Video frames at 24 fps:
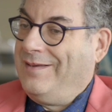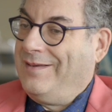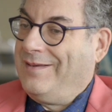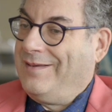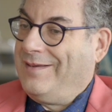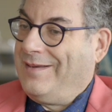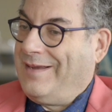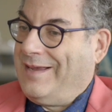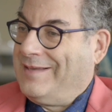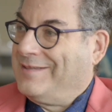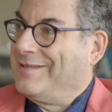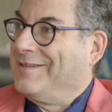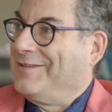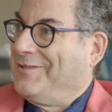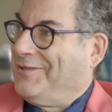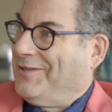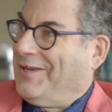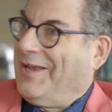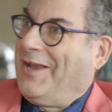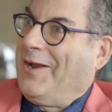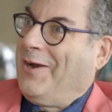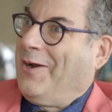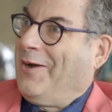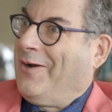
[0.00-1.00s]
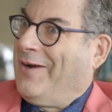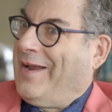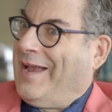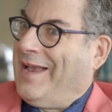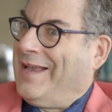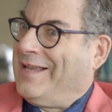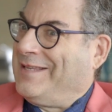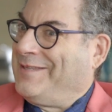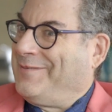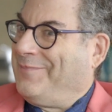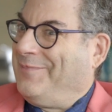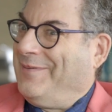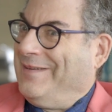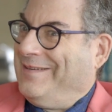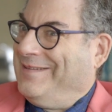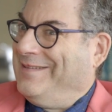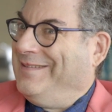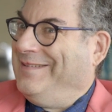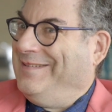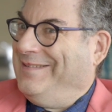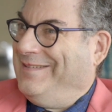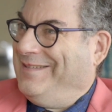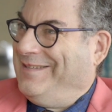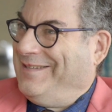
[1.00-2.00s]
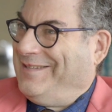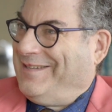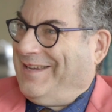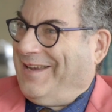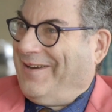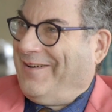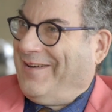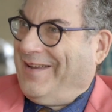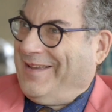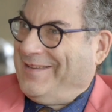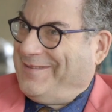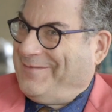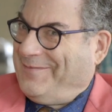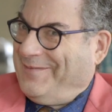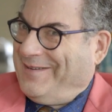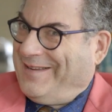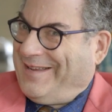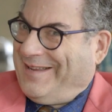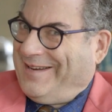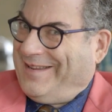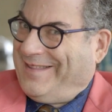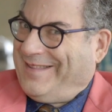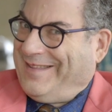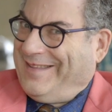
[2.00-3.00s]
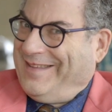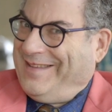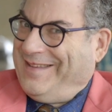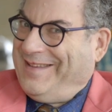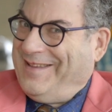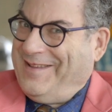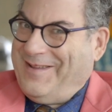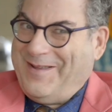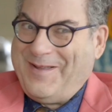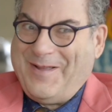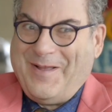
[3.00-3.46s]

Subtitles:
as a Cher Aspen kind of thing.